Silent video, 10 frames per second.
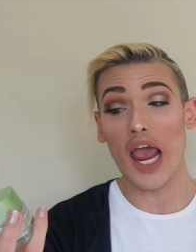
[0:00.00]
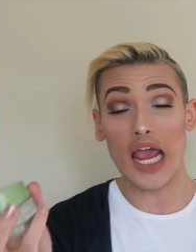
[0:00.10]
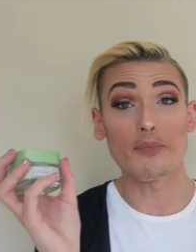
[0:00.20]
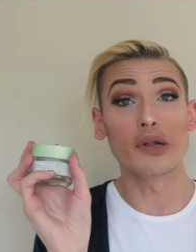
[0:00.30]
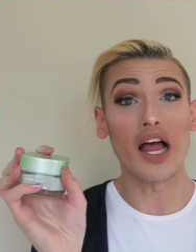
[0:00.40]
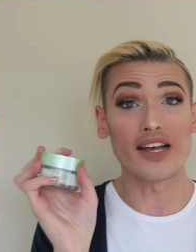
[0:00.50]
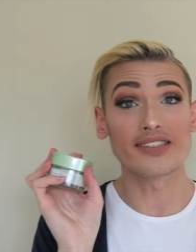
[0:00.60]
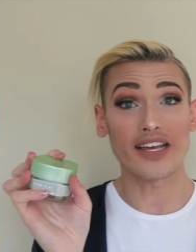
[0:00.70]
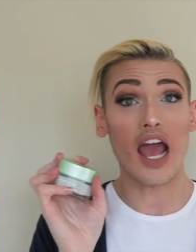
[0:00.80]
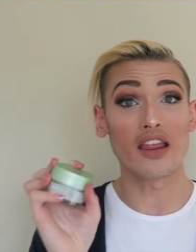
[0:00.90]
a
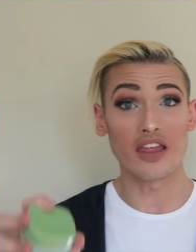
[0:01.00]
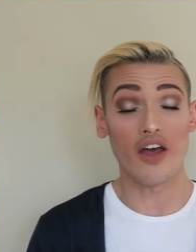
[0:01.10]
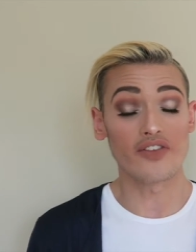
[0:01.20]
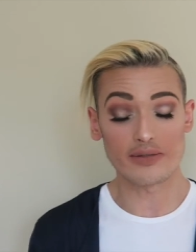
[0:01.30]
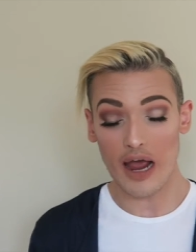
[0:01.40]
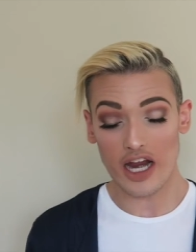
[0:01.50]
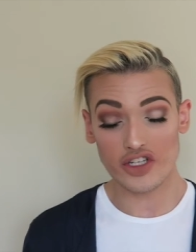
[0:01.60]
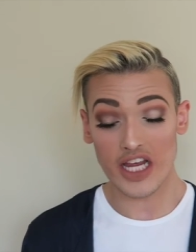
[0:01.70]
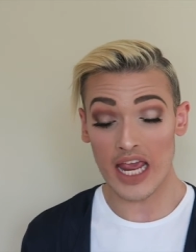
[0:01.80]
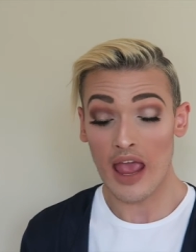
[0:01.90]
plus. Like I love this
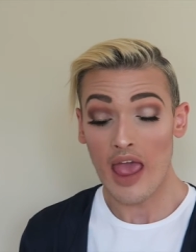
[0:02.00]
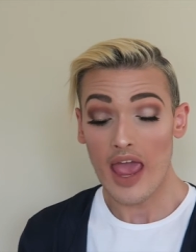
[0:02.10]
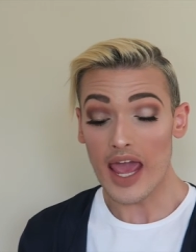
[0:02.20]
packaging.